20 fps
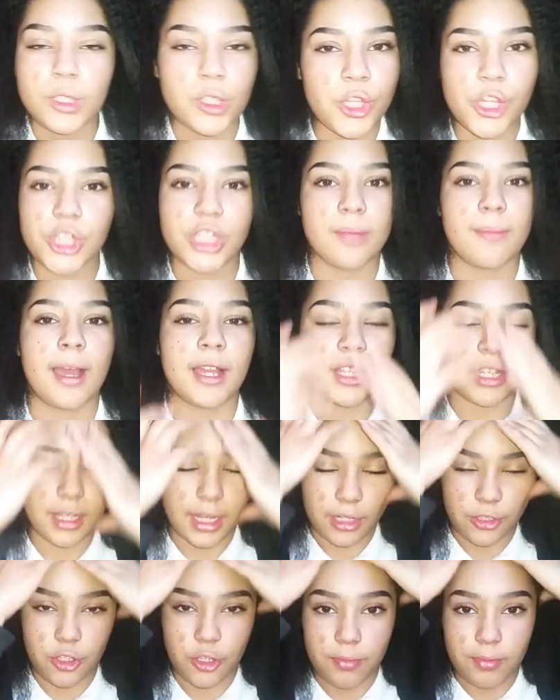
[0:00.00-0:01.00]
just imagine
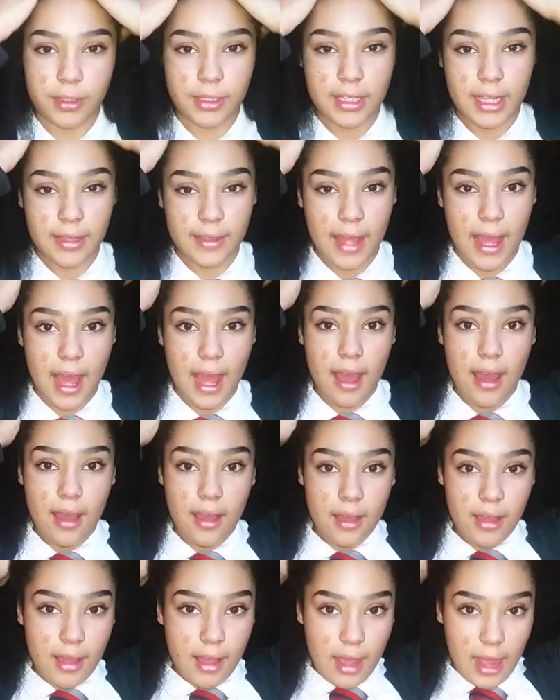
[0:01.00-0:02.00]
like two plaits like that
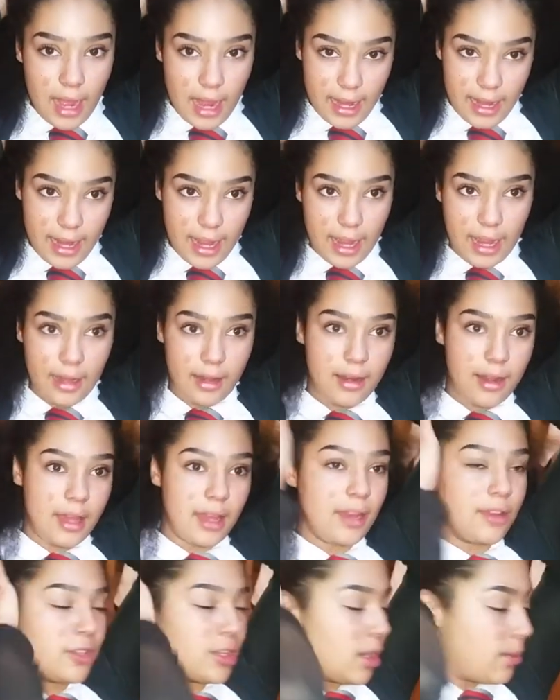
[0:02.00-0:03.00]
and then
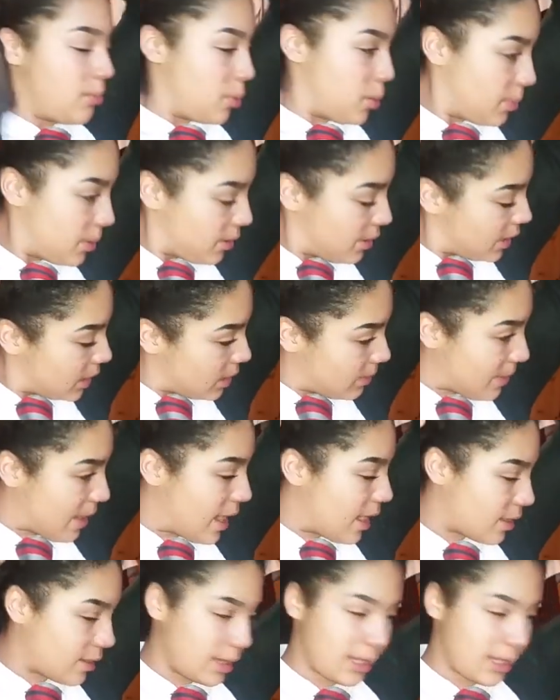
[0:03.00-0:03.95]
into a bubble at the back,